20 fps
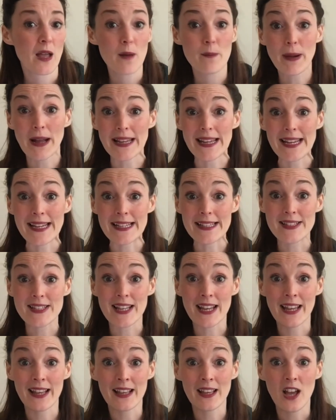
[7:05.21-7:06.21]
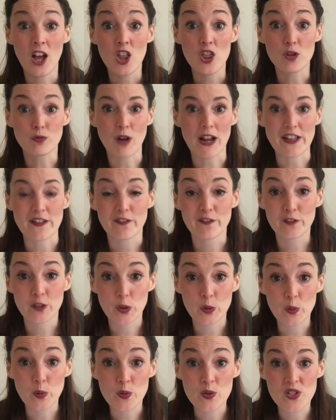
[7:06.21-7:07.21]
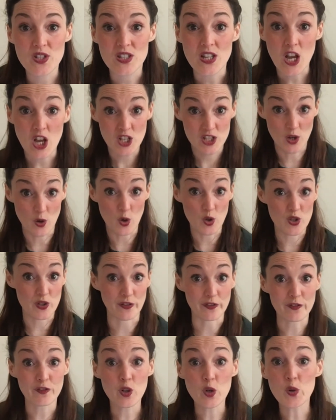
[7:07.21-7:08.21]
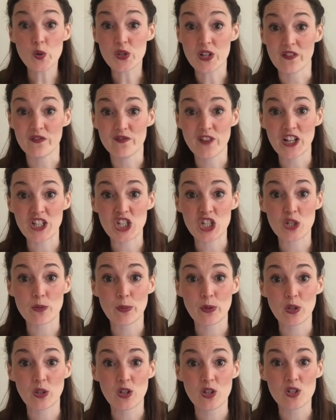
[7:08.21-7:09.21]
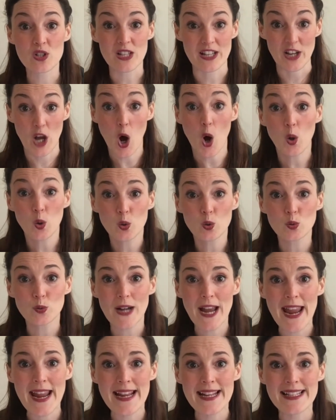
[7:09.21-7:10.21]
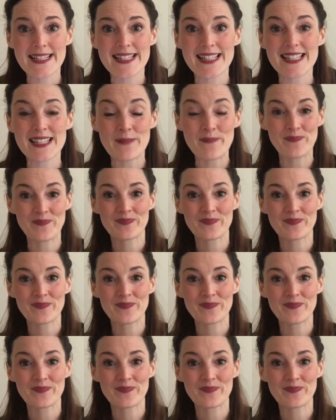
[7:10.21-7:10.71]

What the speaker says: by eating the right foods, so lots of fruit and vegetables and whole grains.